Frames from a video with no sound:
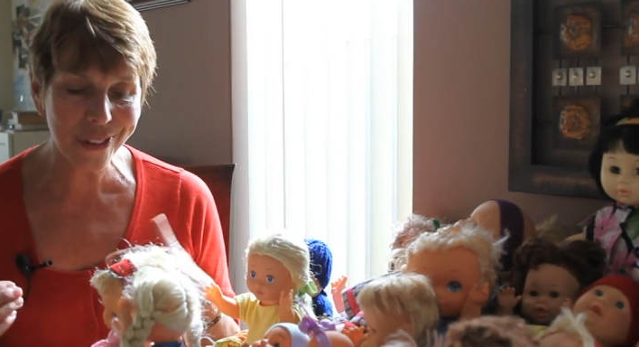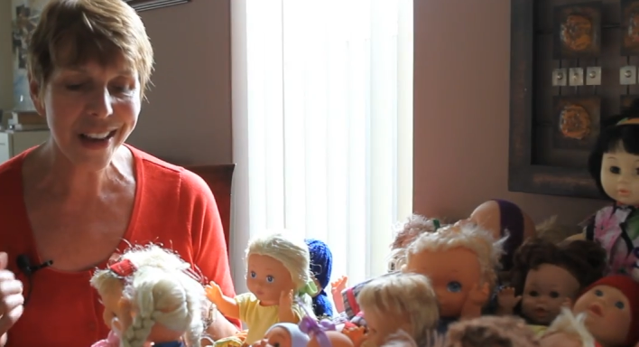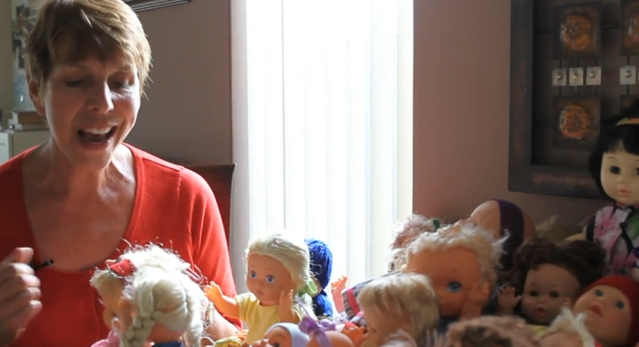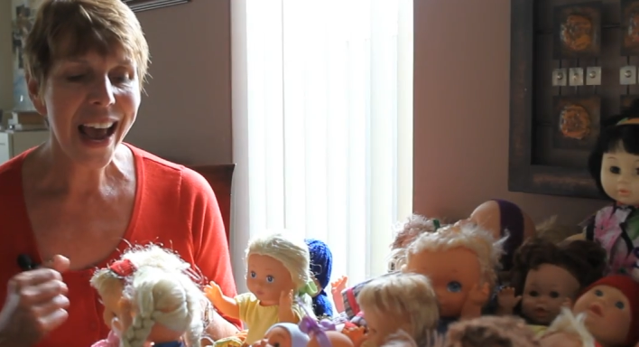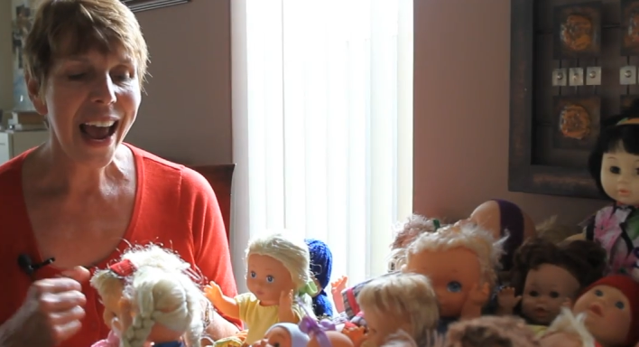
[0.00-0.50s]

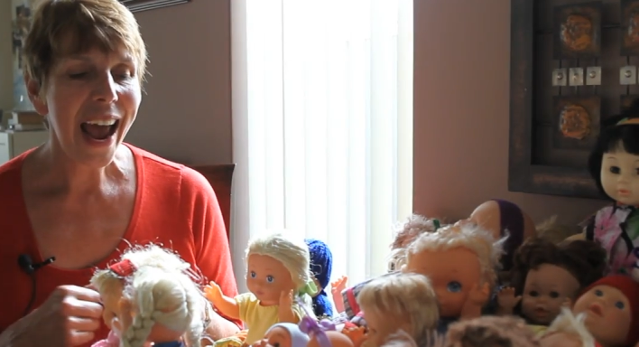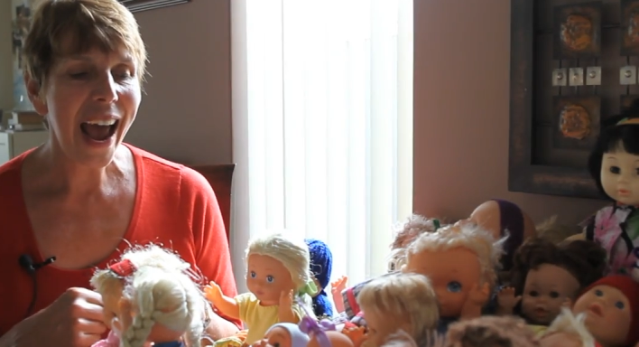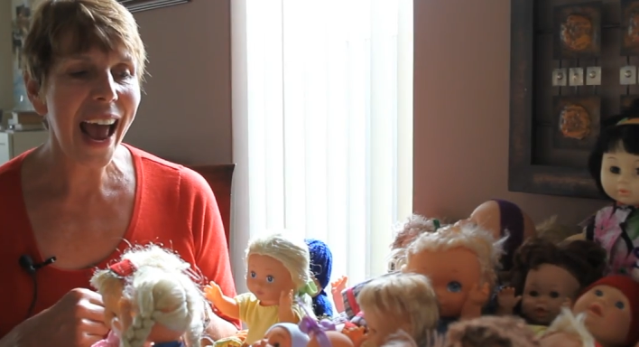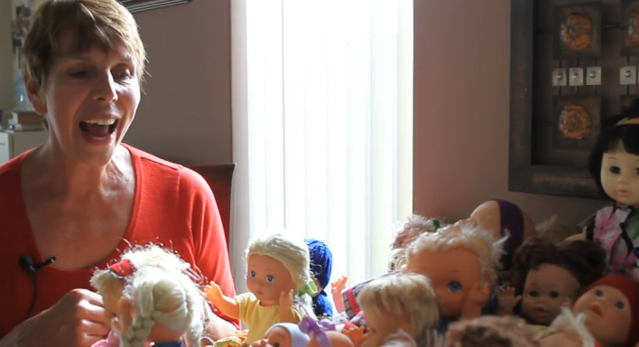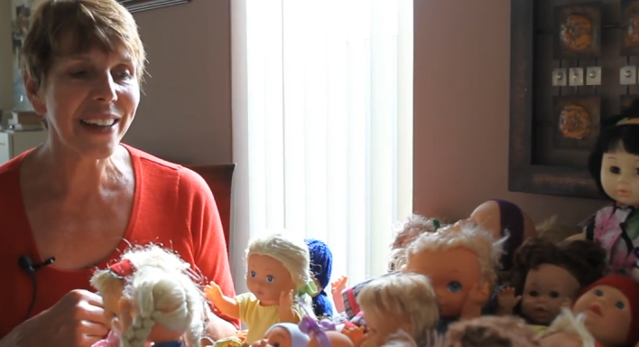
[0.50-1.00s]
Speaker 1: Oh,
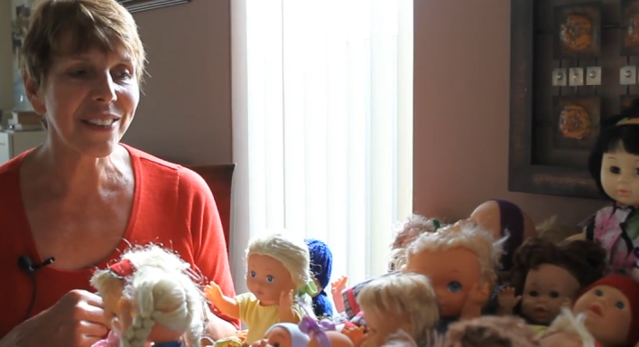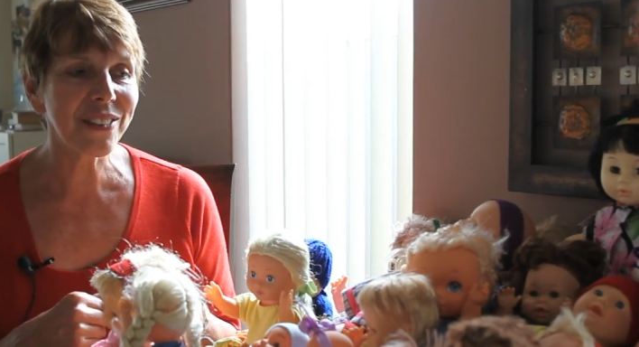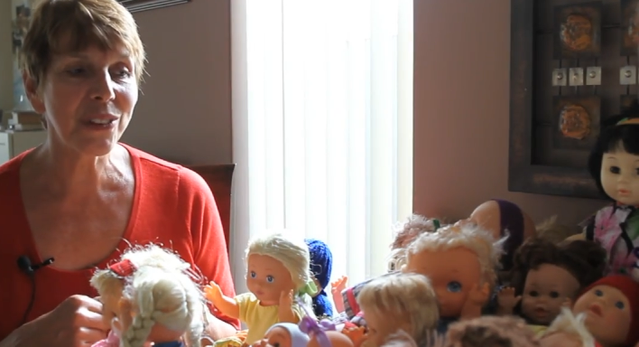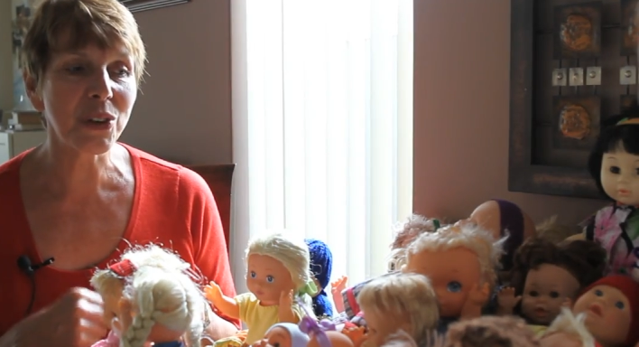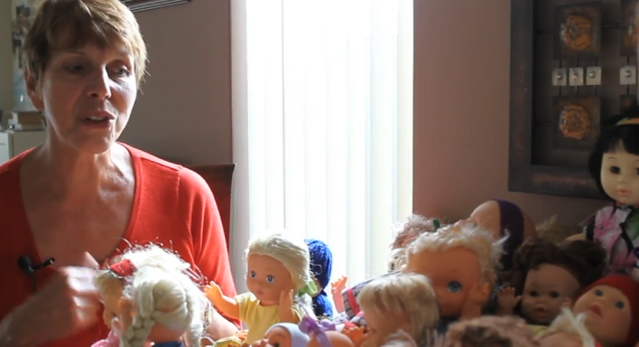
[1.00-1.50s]
and
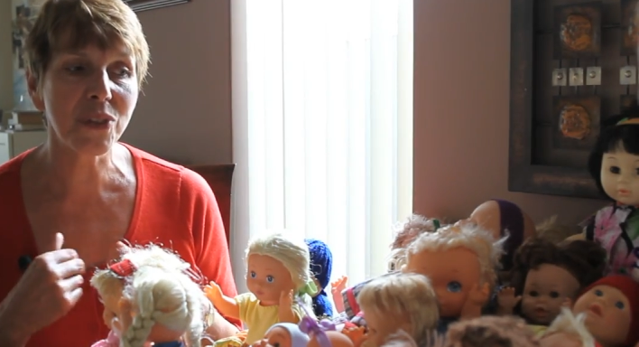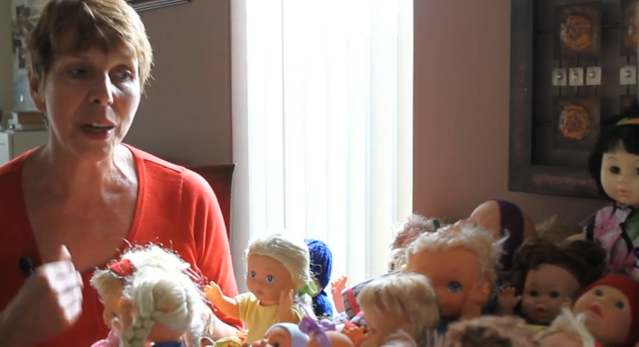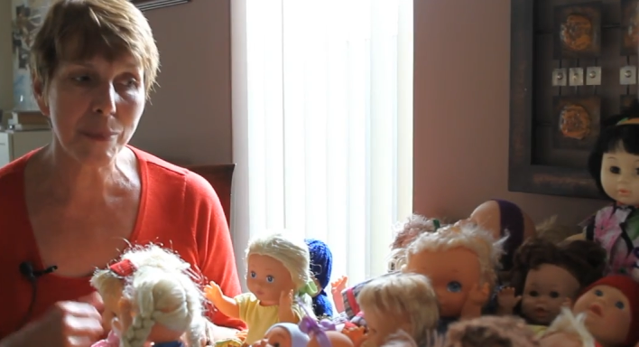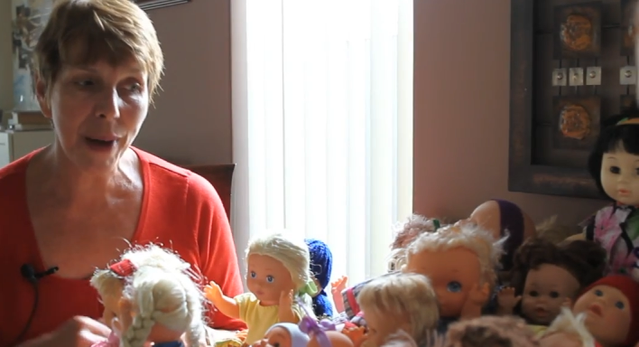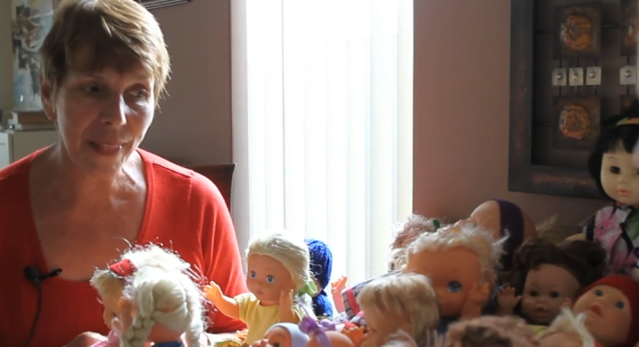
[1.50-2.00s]
there was
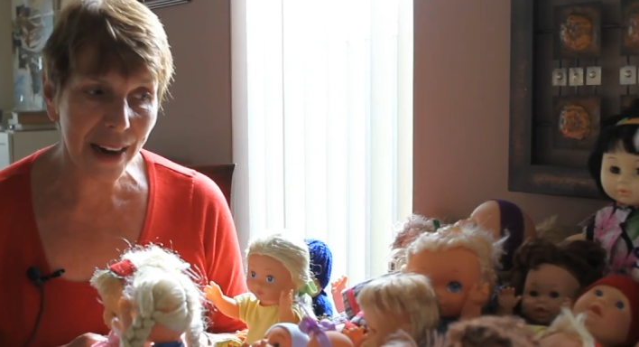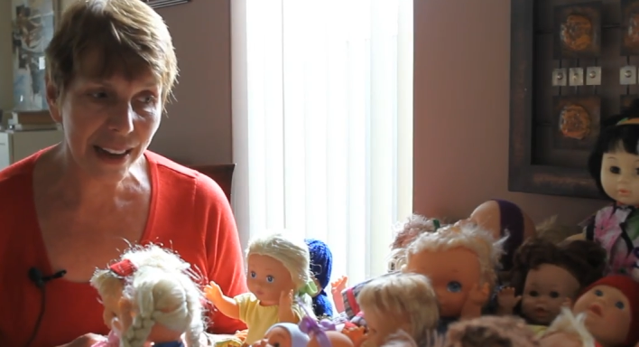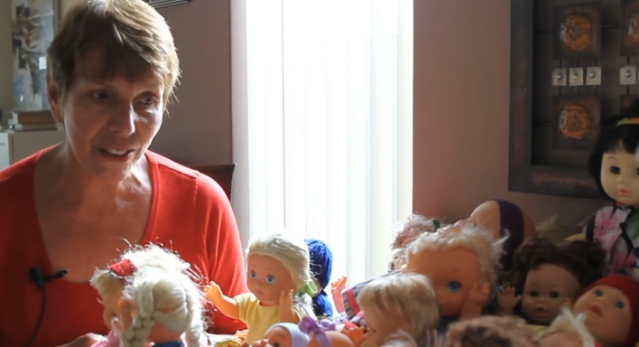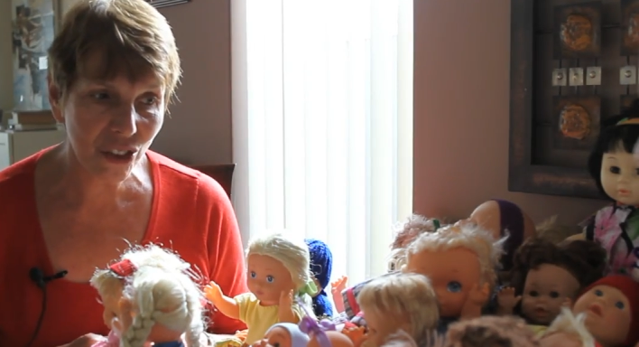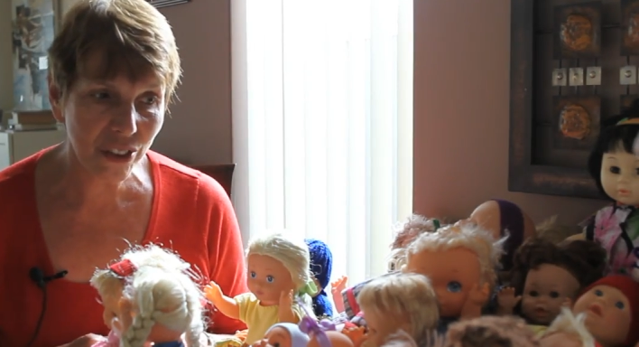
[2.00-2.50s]
one mother
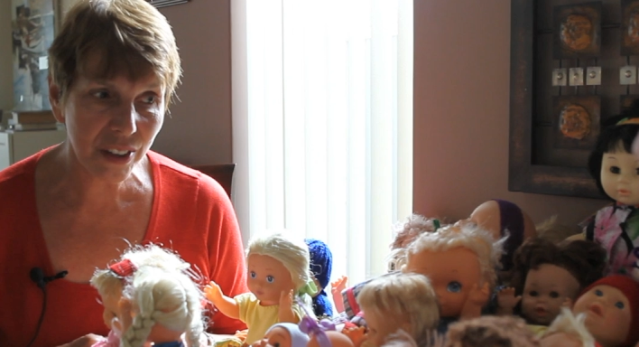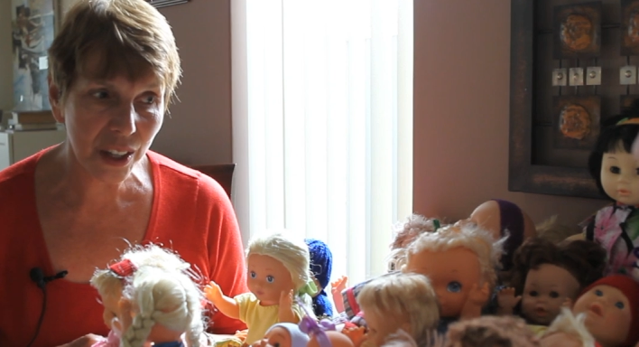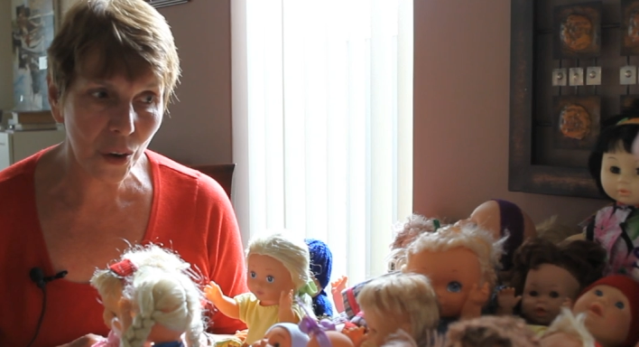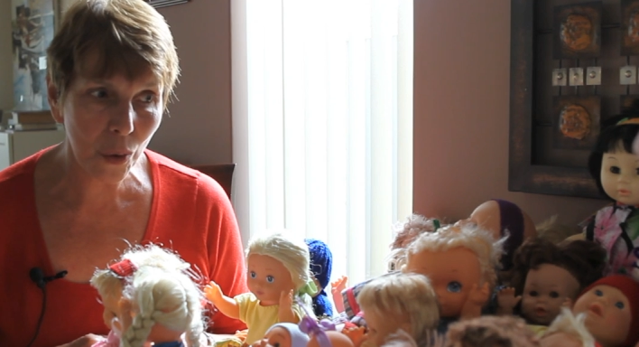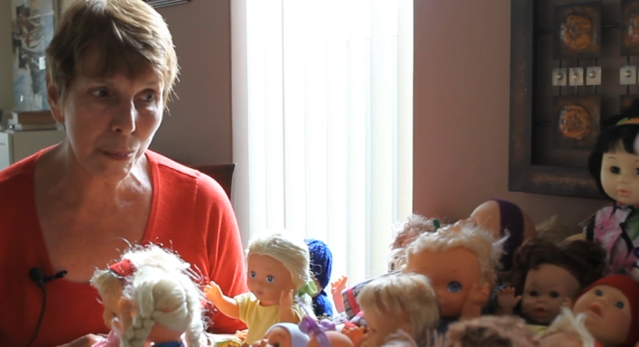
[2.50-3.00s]
and she
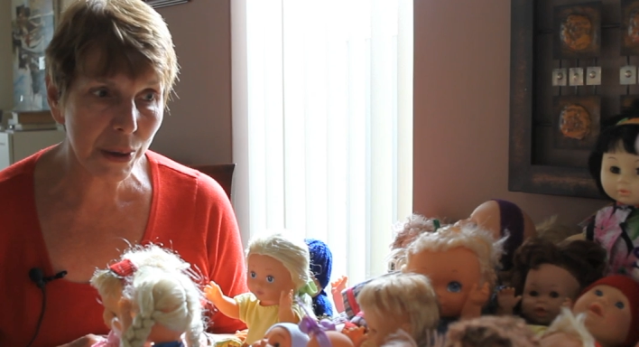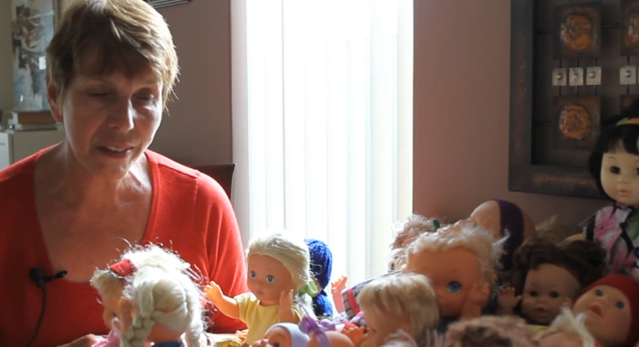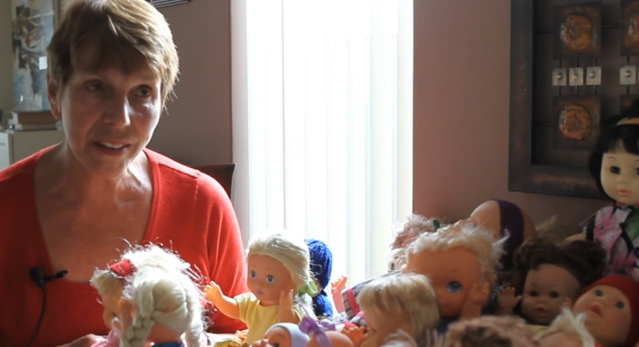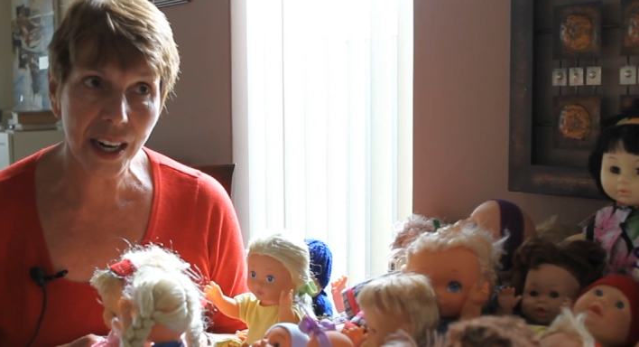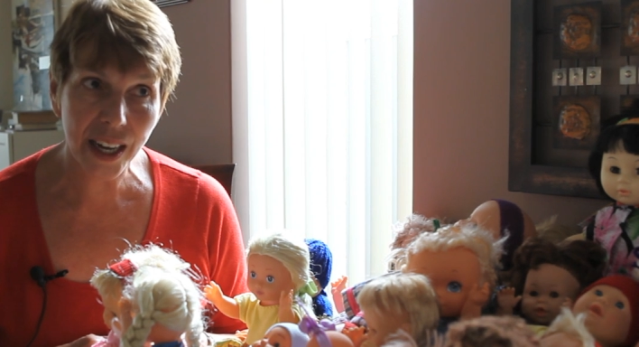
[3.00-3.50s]
said, oh,
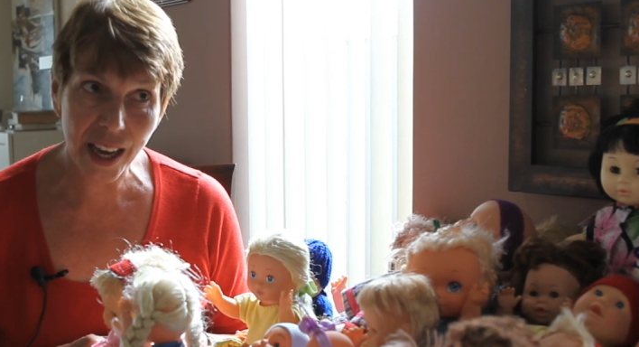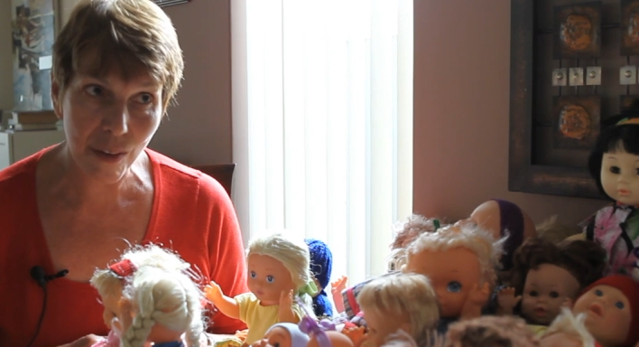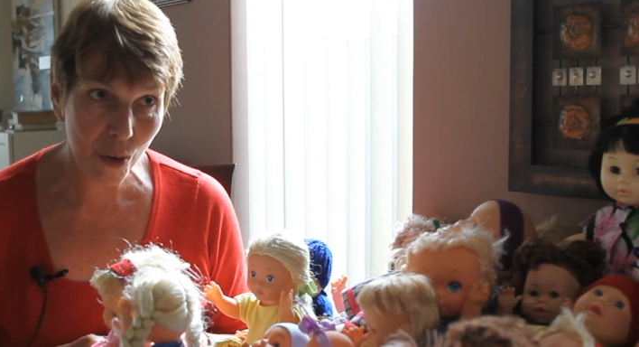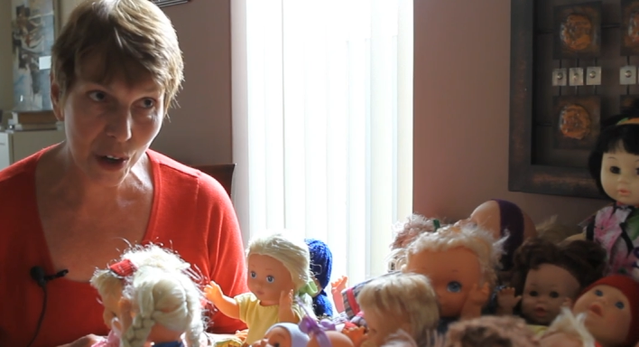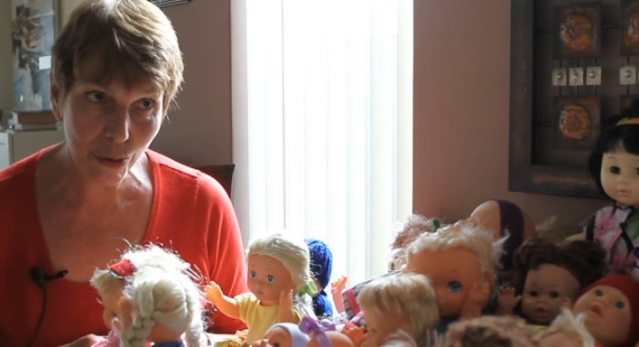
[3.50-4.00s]
please, can I
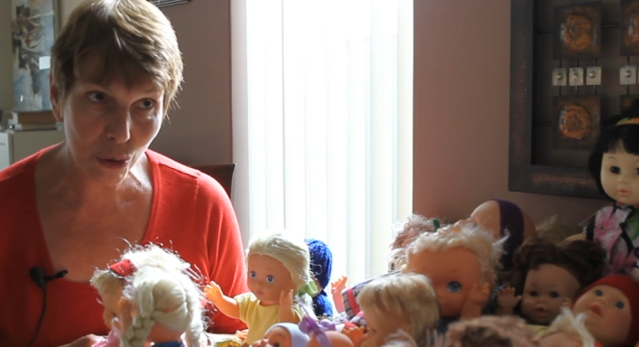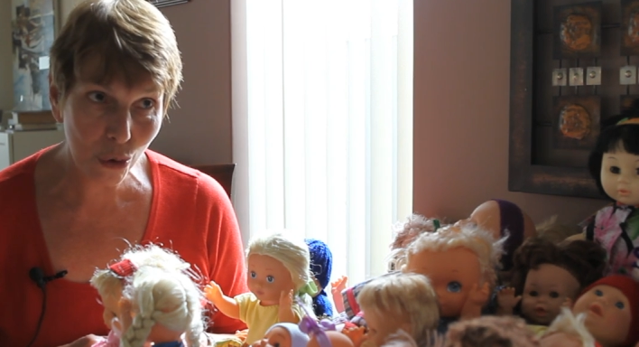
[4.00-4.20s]
have one of the